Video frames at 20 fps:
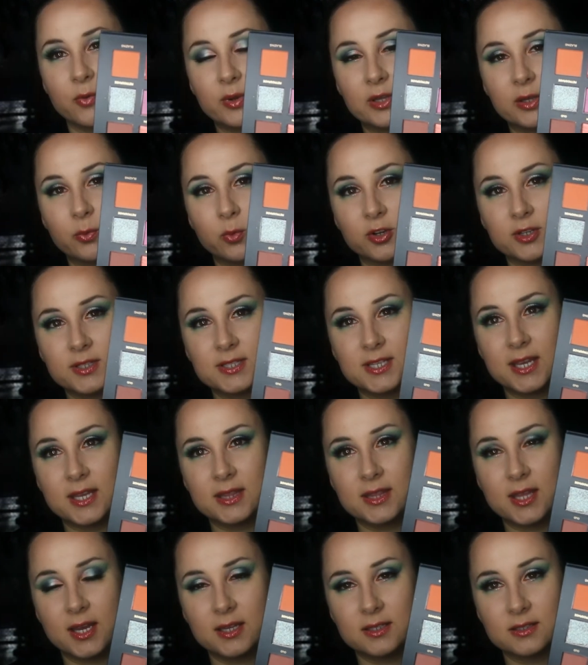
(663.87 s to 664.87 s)
really wanted to
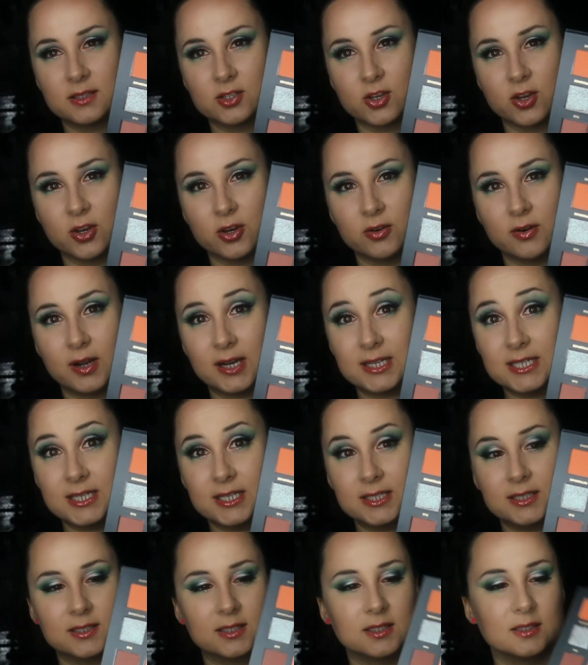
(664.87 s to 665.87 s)
get that, so I
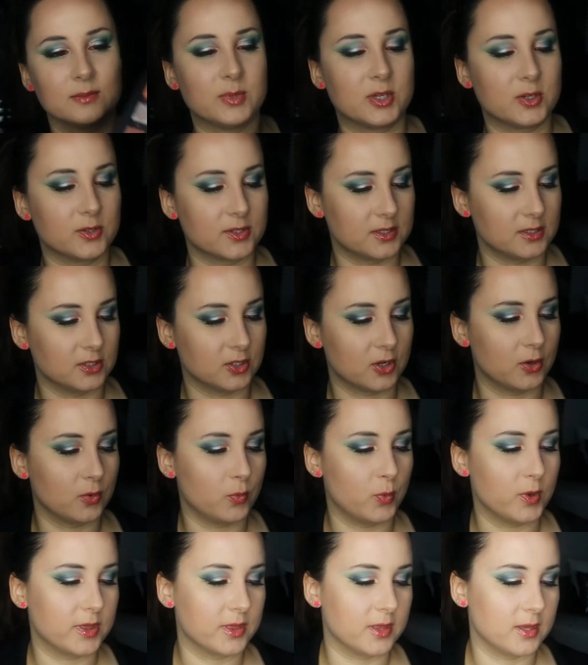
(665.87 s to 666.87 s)
did. And because, you know,
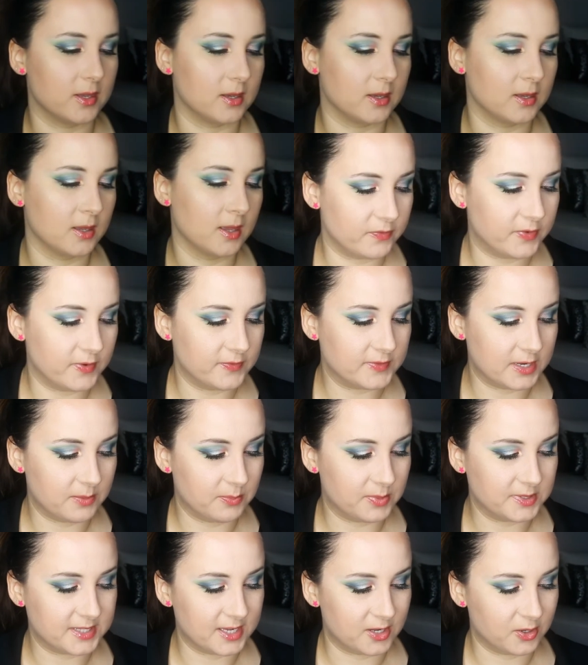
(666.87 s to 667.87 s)
with the
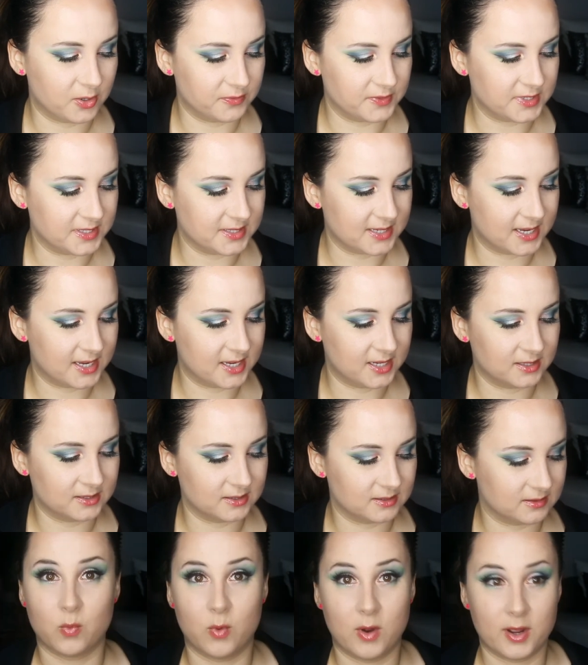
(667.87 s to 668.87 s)
15% off discount,
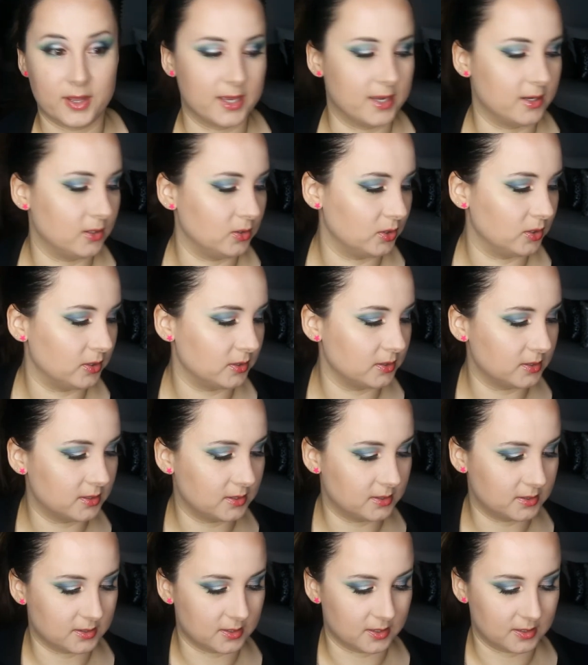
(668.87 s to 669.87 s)
why the hell not?
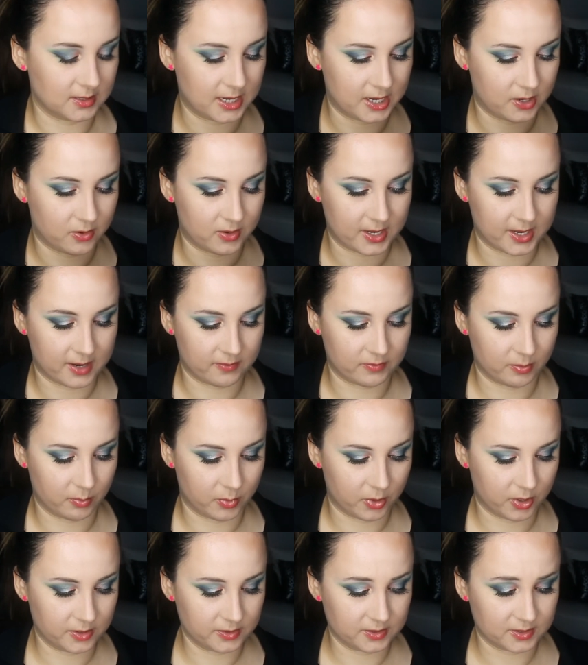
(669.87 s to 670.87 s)
So now I have them
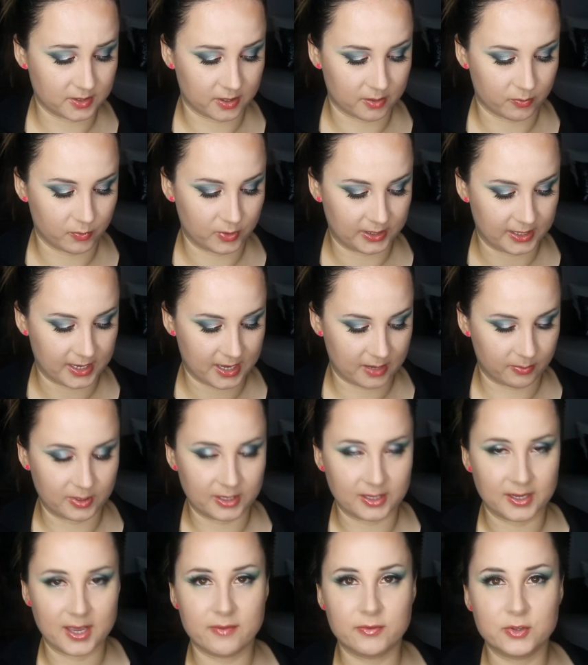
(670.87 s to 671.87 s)
both, so I'm really happy.
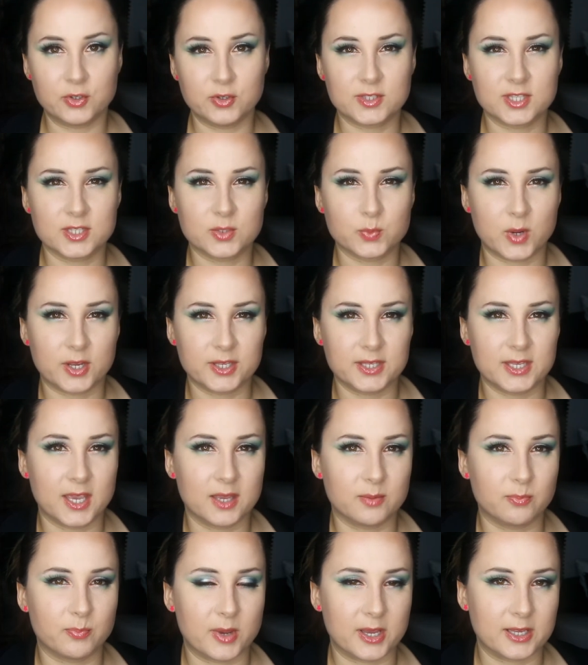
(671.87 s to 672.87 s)
Haven't used this one
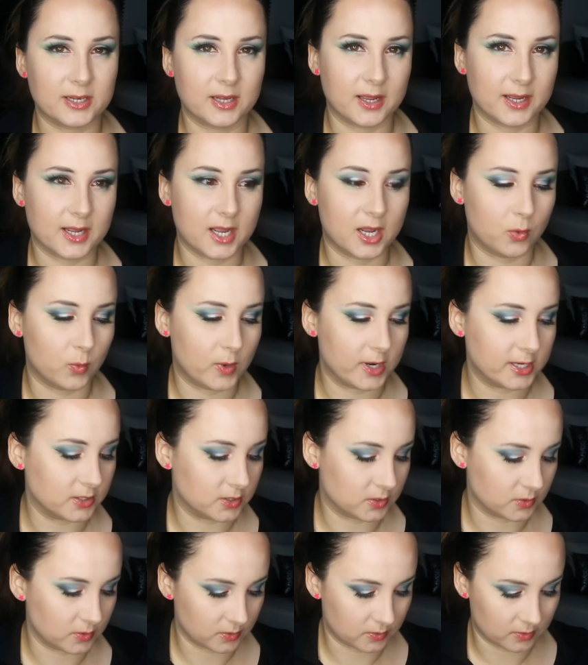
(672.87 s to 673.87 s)
yet, but I can't wait
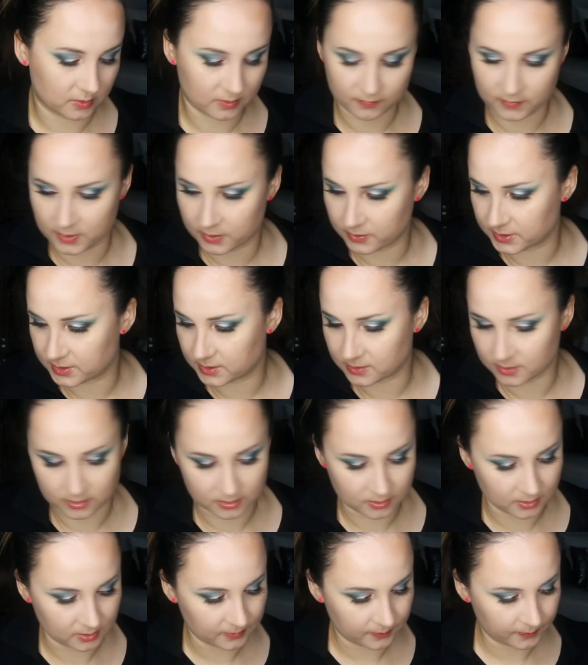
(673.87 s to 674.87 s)
to very
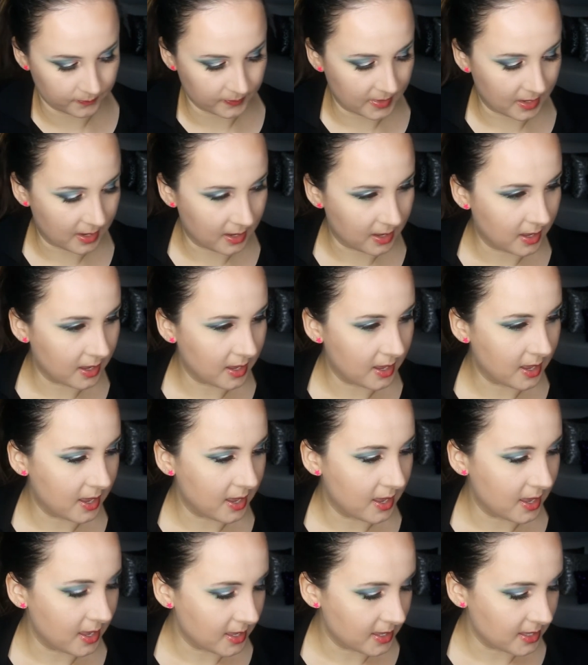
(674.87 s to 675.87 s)
soon.
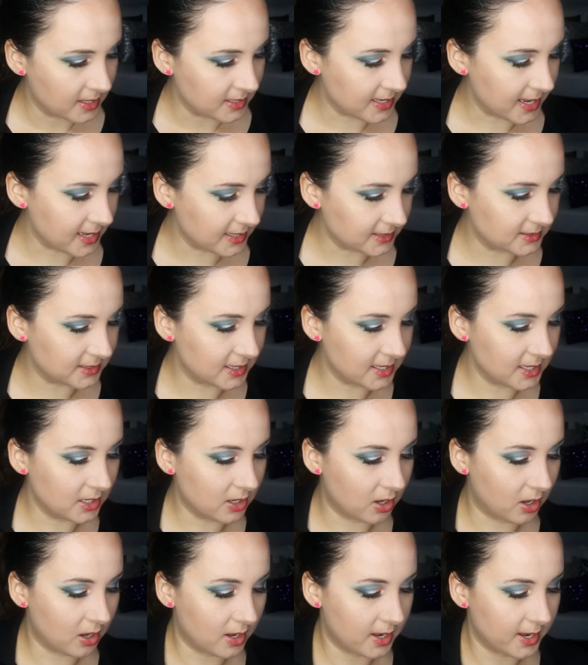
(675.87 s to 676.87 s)
Next thing
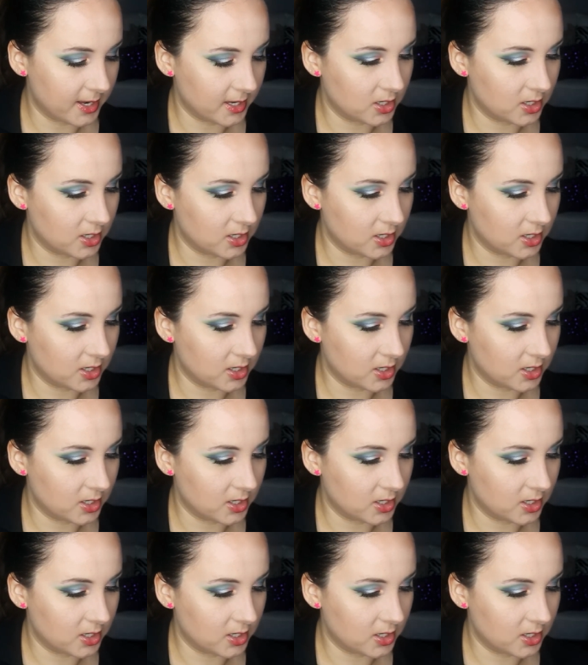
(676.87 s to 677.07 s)
I